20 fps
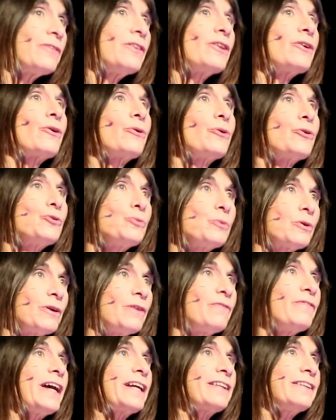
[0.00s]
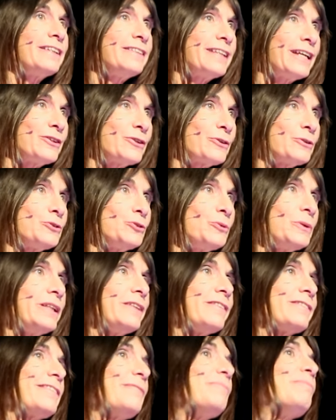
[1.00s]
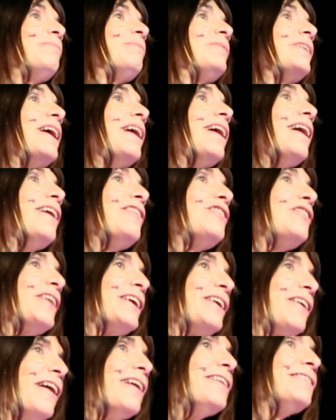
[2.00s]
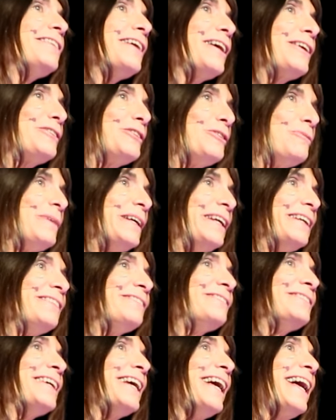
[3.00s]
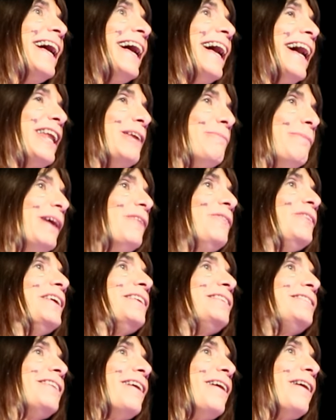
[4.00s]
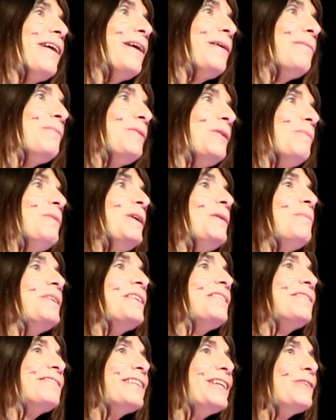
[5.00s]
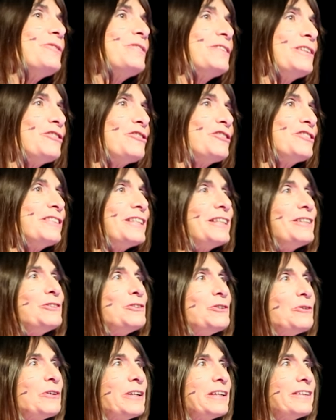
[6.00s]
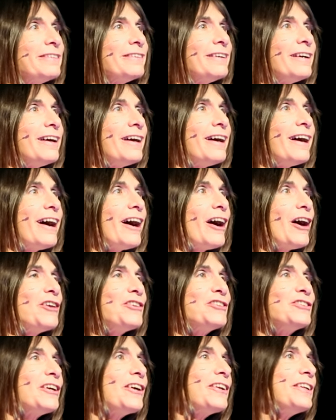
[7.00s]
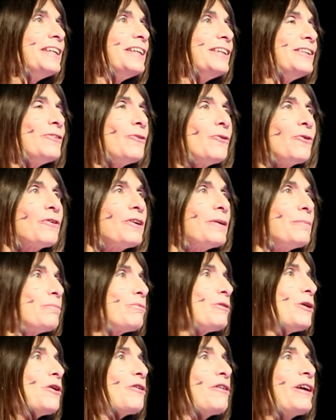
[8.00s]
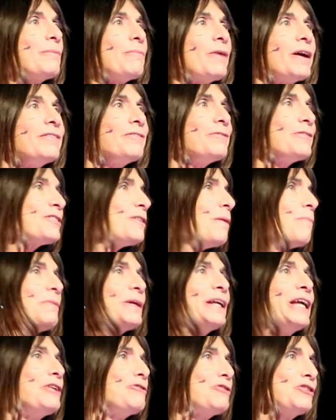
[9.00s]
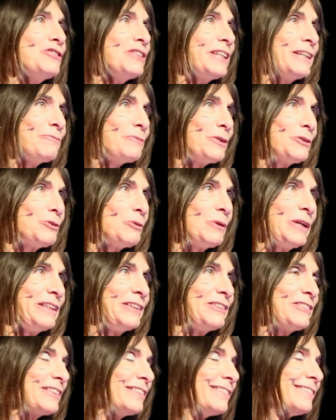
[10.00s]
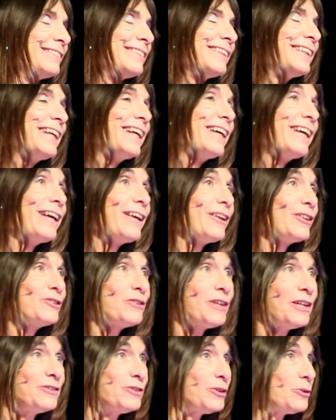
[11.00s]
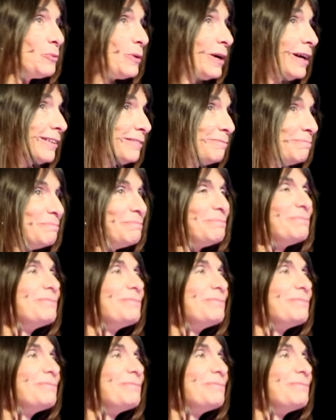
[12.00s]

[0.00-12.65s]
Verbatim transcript: out the girls were, in fact, identical twins. So they contacted me. And about that time, the BBC was interested in doing a study or a program on something interesting with twins. So I said, well,